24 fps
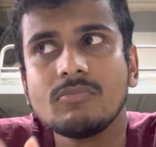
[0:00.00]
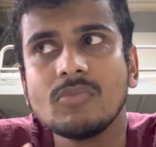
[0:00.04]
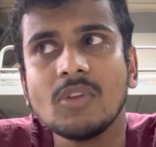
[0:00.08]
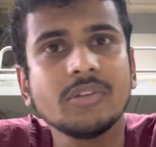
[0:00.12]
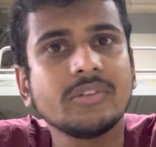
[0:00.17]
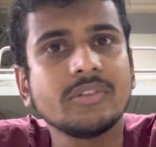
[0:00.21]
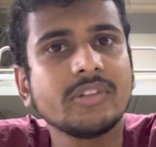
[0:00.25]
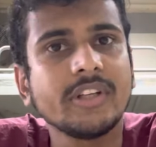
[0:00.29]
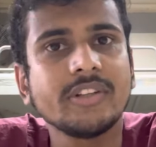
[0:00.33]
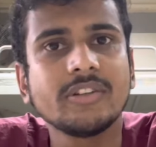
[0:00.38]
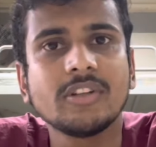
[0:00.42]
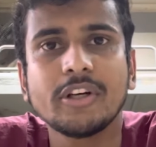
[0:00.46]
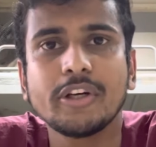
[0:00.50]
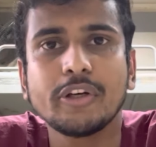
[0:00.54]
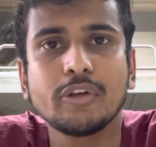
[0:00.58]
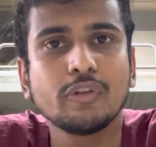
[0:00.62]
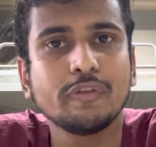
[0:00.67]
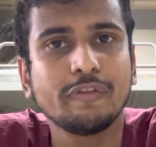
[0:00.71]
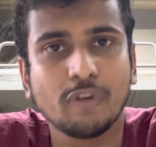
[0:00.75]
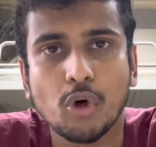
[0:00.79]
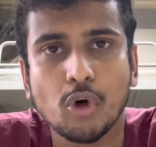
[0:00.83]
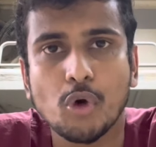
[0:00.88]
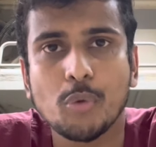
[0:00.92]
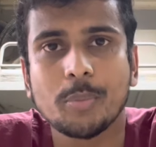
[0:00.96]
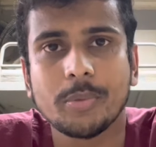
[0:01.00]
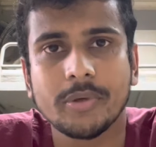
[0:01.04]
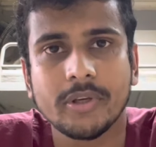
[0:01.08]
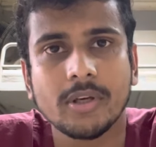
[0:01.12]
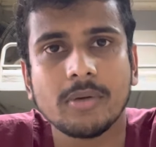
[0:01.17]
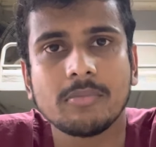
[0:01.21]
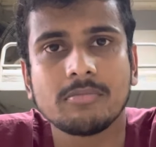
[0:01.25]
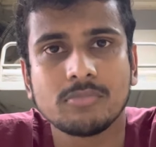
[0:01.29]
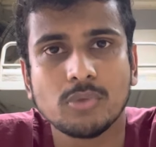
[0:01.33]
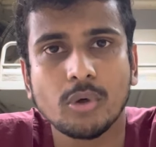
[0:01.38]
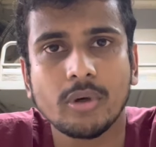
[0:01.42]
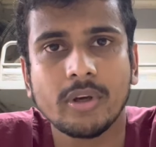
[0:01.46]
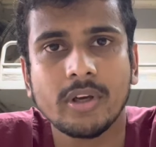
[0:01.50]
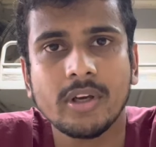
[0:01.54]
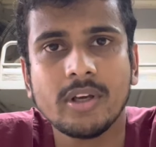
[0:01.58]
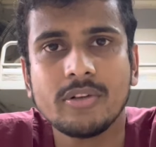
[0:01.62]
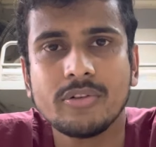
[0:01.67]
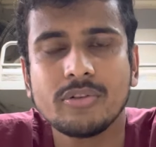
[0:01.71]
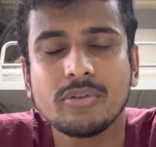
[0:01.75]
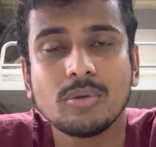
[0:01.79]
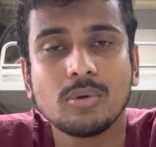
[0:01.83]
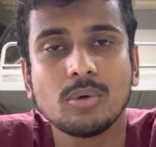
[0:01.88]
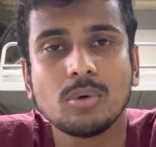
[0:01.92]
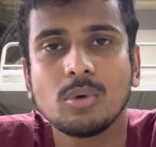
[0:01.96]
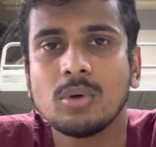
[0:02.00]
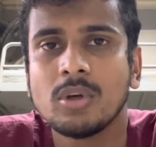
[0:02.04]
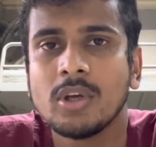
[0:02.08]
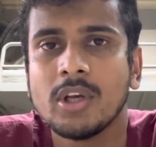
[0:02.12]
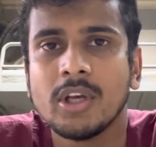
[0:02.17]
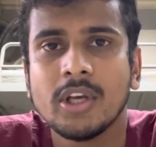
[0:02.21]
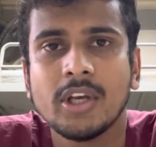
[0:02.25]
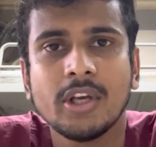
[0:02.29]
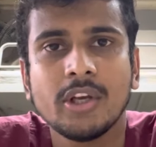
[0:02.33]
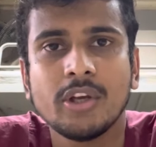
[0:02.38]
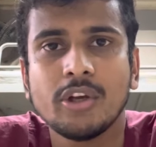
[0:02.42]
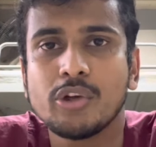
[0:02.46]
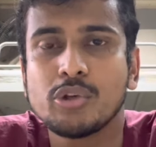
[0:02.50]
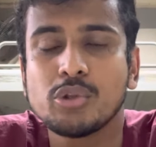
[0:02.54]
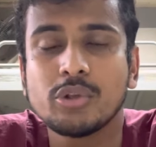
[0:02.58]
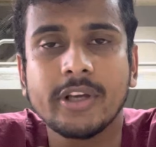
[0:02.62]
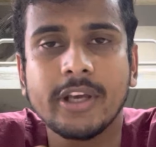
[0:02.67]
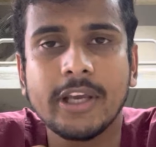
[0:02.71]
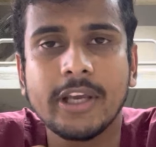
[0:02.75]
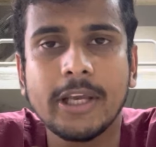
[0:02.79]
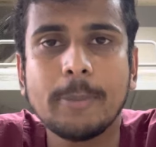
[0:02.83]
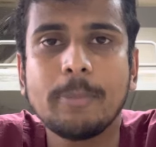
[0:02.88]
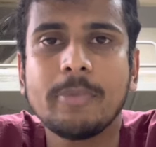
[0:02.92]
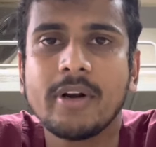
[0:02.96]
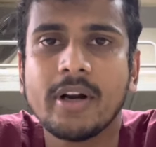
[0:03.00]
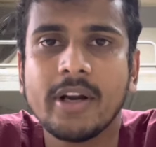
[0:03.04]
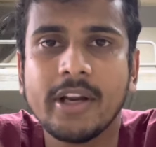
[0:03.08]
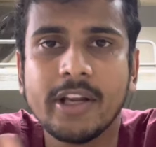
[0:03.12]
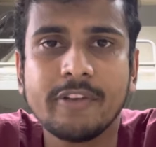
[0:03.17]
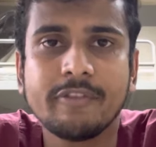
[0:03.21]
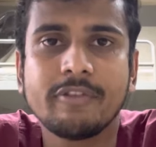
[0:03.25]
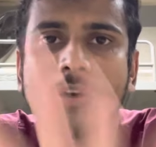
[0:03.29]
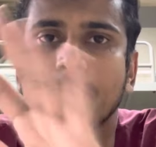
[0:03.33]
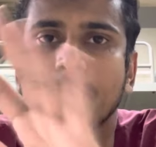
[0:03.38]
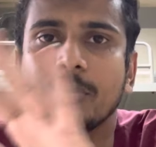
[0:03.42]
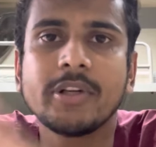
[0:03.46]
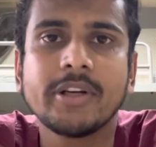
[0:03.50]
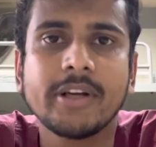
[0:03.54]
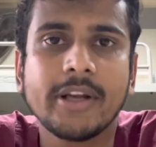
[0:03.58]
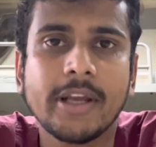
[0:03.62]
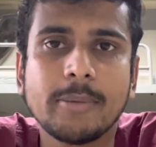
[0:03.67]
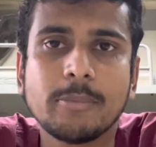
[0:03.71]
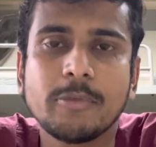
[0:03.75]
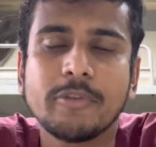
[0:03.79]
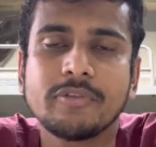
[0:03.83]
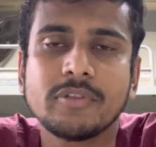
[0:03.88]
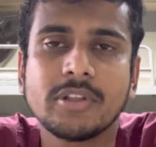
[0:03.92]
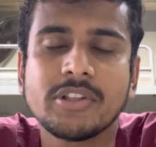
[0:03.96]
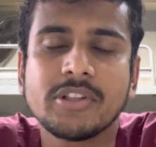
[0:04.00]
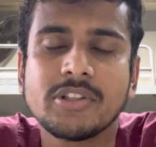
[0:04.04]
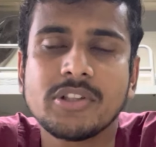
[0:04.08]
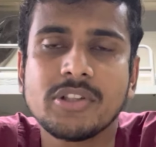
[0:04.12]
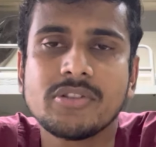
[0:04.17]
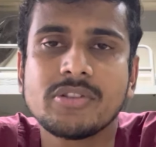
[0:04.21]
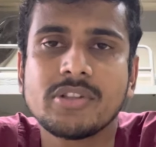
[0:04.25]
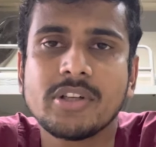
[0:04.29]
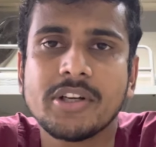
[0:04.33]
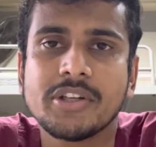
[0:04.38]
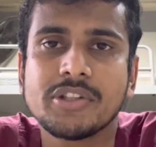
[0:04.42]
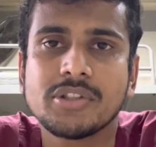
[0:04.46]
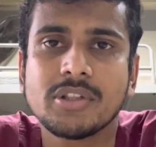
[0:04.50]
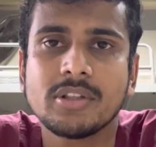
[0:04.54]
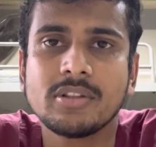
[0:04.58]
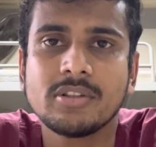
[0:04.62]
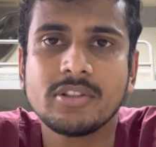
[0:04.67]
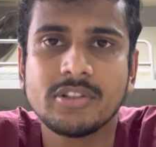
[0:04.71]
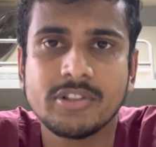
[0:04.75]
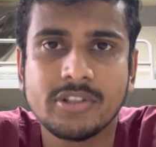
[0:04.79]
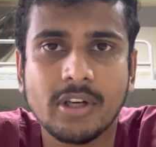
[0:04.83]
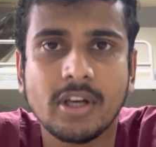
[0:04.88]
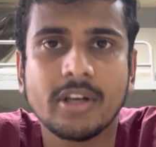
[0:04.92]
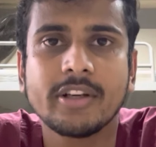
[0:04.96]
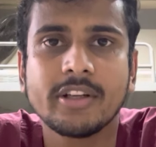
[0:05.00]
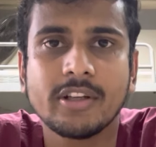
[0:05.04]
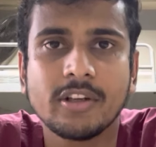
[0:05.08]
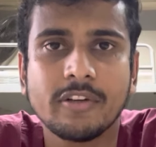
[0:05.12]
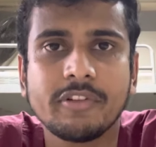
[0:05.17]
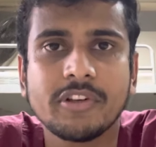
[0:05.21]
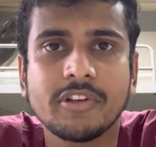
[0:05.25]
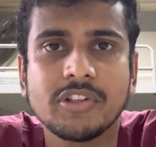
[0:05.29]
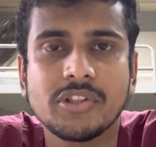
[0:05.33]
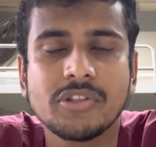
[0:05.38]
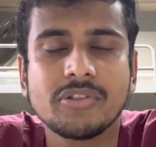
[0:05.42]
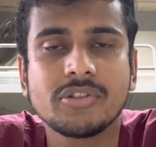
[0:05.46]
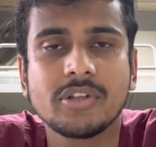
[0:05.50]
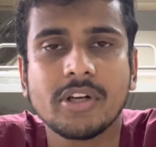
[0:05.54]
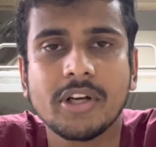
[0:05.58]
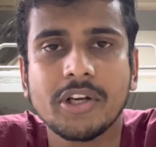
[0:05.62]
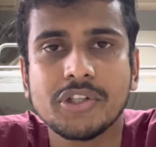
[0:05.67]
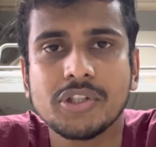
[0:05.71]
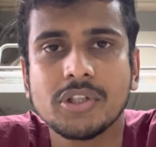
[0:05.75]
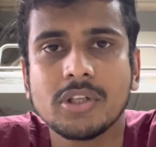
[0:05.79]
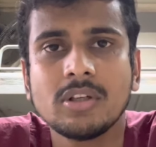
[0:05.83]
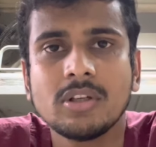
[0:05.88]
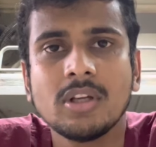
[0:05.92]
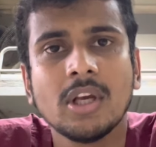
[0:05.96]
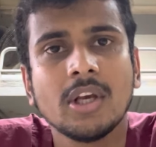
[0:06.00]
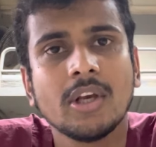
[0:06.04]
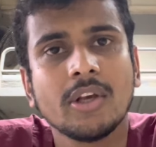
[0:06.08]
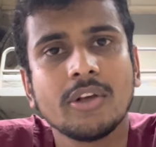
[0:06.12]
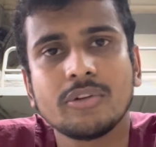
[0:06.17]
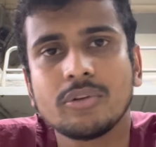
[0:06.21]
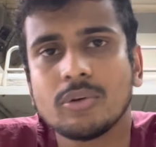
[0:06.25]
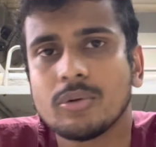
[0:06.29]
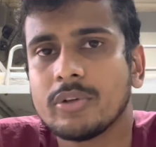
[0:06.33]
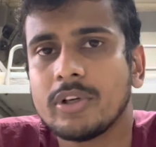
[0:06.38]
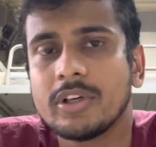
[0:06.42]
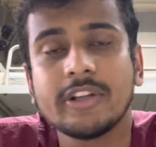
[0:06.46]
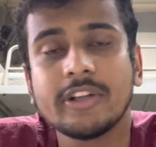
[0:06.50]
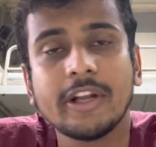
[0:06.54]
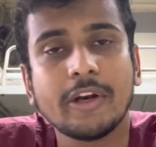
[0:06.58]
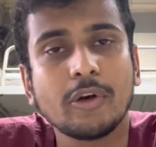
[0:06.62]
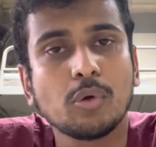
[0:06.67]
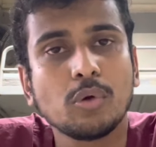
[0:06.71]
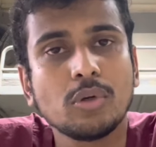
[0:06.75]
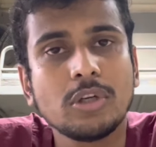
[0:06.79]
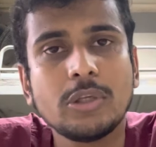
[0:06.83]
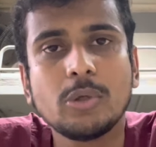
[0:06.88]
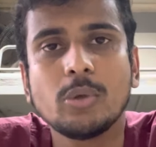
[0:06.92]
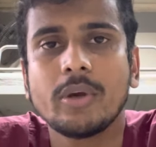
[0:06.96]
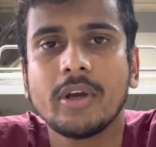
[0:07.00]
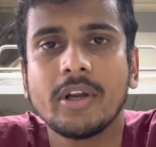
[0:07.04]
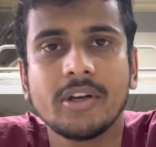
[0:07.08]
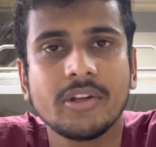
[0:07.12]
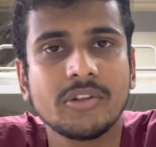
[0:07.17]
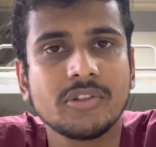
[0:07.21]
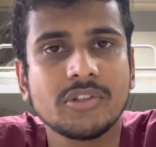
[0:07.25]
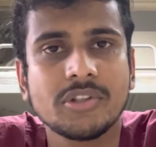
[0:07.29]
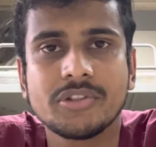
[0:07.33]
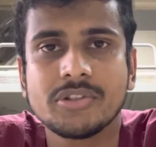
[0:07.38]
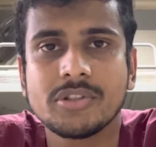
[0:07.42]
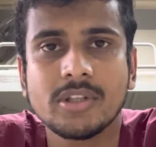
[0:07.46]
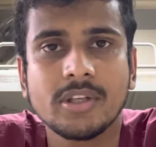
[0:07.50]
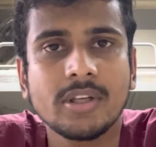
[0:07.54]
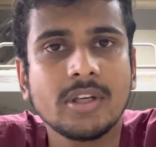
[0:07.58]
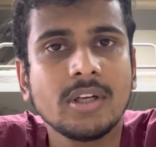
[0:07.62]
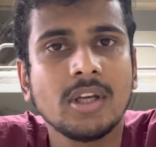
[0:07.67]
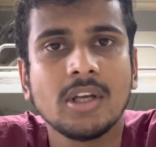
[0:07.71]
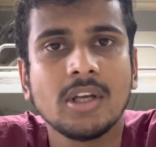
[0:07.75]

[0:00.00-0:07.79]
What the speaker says: 3:30 to 4 p.m. okay. So you should keep trying from the time of the registration, starting of registration, so that then only you can register,